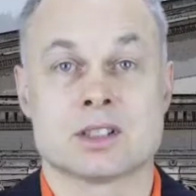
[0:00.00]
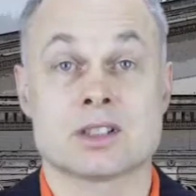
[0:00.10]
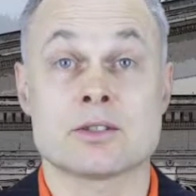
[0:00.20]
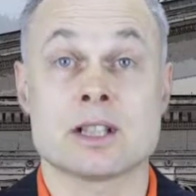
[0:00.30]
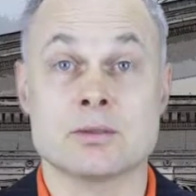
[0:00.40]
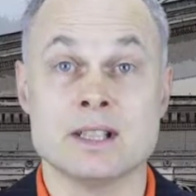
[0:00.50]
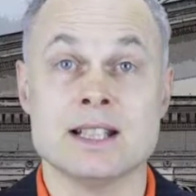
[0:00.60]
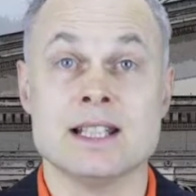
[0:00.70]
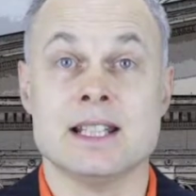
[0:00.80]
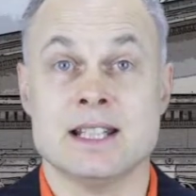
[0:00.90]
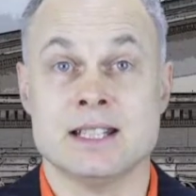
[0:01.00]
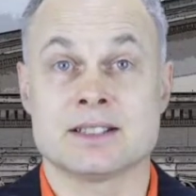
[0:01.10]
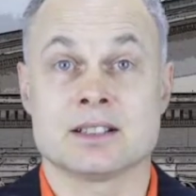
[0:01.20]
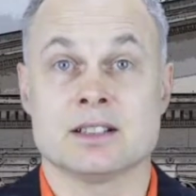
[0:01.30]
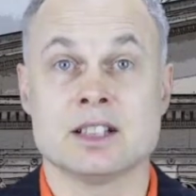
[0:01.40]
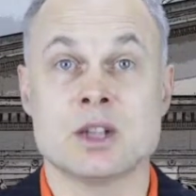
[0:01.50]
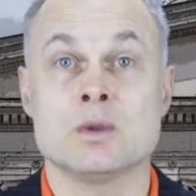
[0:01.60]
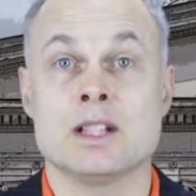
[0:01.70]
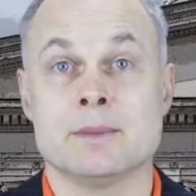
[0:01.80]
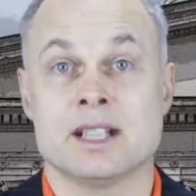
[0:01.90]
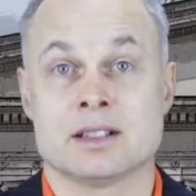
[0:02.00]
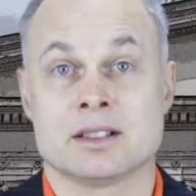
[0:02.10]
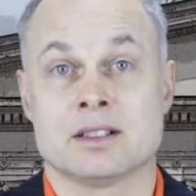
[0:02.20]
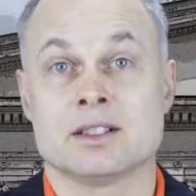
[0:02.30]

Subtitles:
So there really is no limit